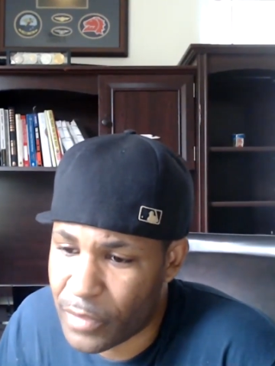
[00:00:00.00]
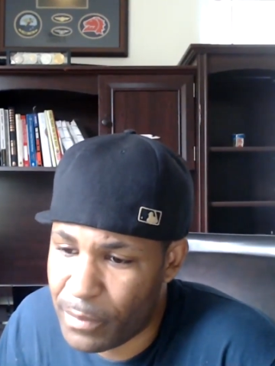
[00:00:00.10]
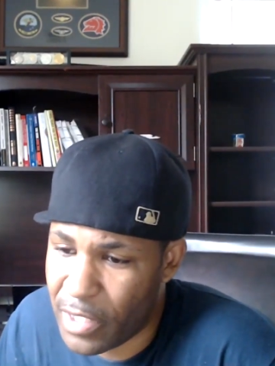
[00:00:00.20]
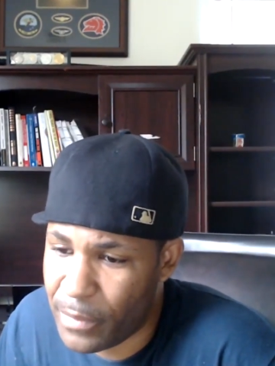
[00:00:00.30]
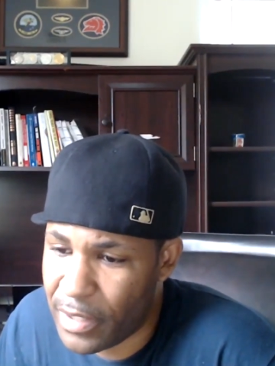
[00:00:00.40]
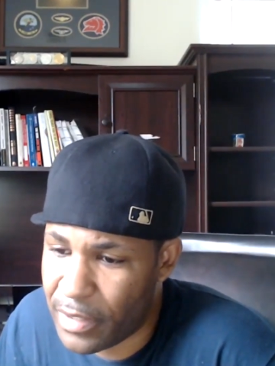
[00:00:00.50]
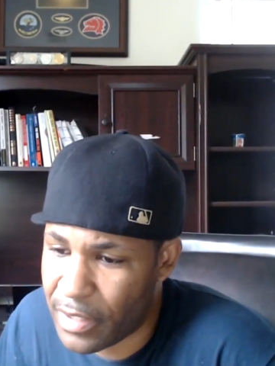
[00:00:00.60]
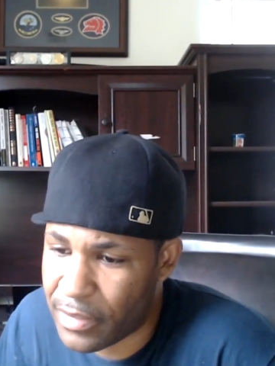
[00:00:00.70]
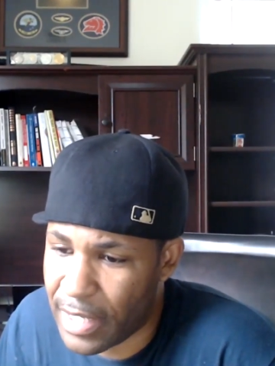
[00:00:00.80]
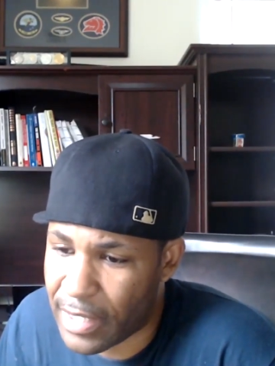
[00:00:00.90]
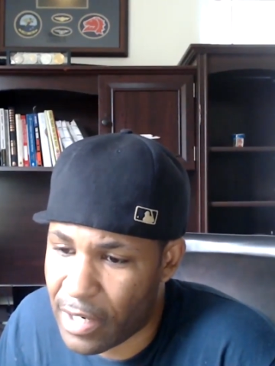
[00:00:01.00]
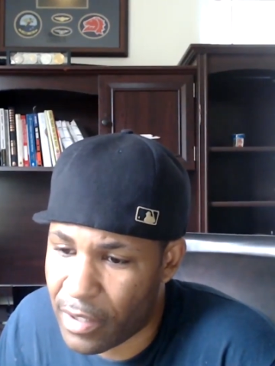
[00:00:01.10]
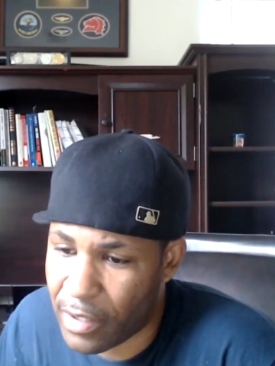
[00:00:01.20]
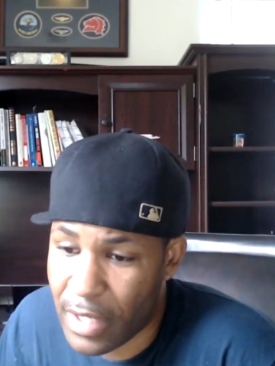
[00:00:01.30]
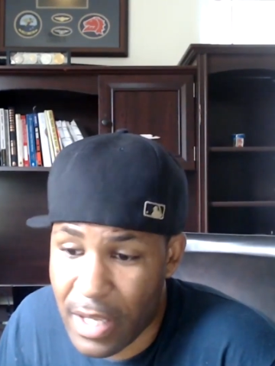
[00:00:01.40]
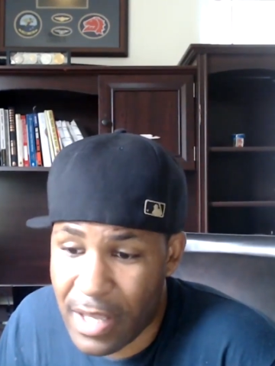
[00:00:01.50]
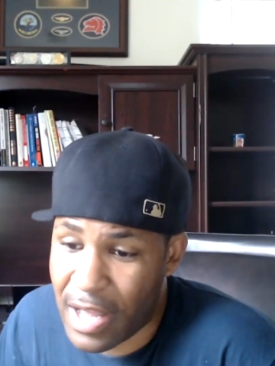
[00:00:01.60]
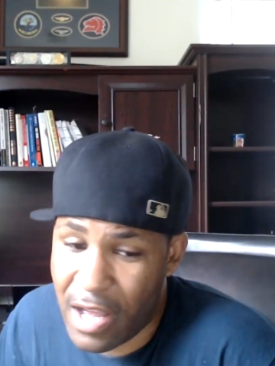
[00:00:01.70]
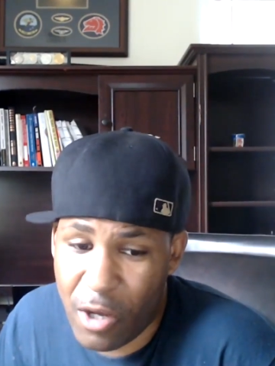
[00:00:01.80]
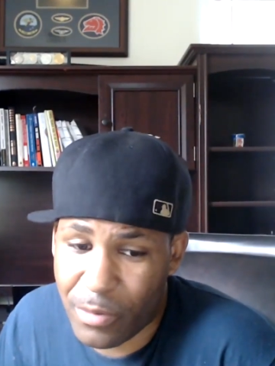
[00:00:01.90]
BNB does stake. I heard.
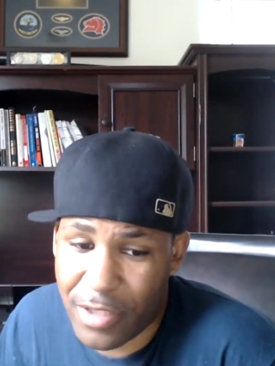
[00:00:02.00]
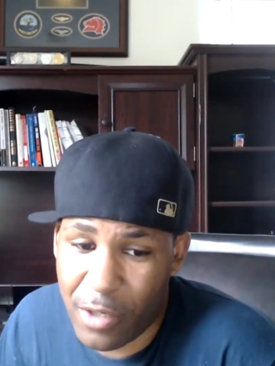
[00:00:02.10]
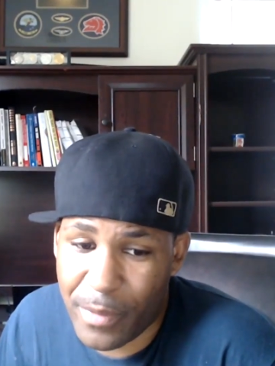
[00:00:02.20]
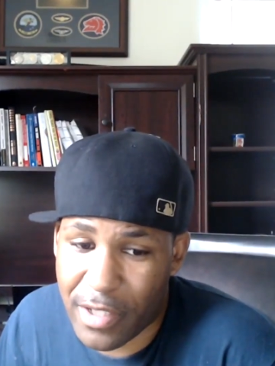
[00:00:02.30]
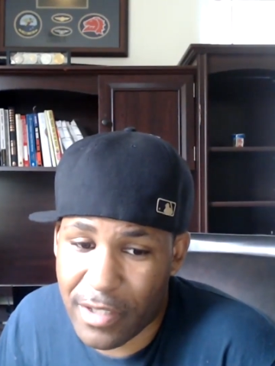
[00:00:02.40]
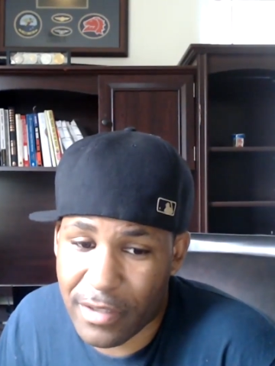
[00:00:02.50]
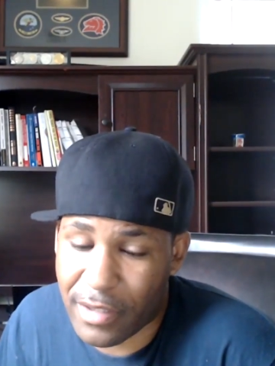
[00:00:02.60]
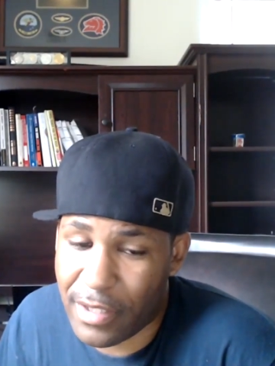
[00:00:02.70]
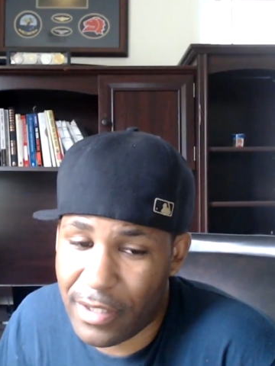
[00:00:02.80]
I hope so because